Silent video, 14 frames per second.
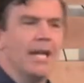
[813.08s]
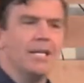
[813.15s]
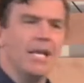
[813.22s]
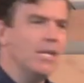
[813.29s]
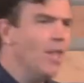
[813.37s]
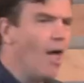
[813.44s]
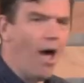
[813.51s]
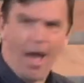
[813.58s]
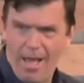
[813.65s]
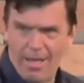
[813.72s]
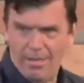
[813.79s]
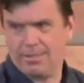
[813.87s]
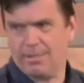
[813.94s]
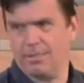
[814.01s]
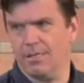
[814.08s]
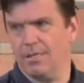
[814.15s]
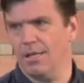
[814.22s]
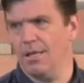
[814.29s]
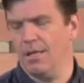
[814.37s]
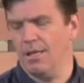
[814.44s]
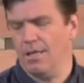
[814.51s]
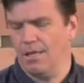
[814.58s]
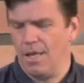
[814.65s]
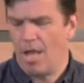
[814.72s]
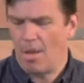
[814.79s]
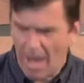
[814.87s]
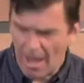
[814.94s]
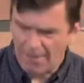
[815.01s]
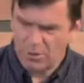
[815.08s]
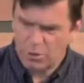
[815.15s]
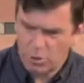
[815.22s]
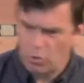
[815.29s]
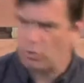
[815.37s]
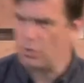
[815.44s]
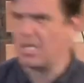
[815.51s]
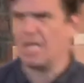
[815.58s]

he lies about the Jews. He